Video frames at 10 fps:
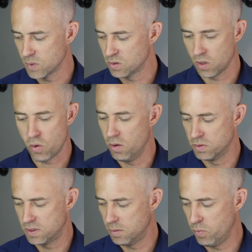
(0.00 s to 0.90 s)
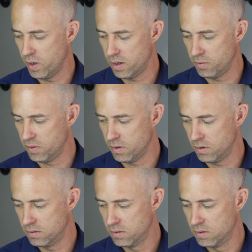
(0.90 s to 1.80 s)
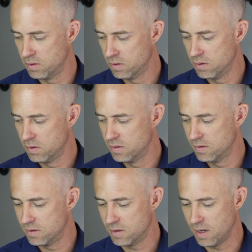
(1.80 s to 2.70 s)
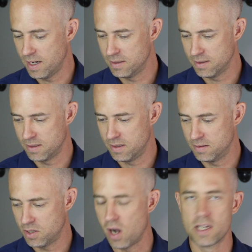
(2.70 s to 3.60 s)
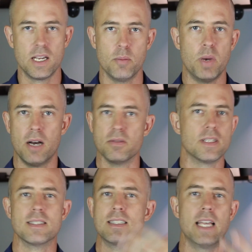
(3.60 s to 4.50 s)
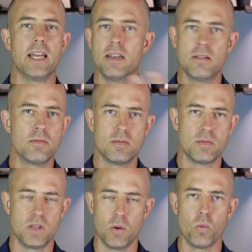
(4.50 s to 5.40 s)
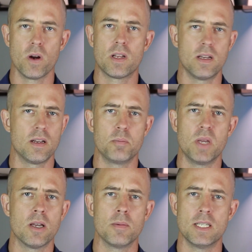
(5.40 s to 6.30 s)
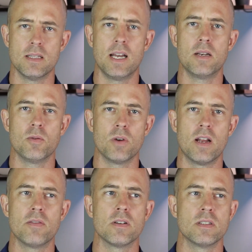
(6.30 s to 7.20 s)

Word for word: there's a quote somewhere with a guy's like talking about the Zen, you know, working on and becoming enlightened or whatever.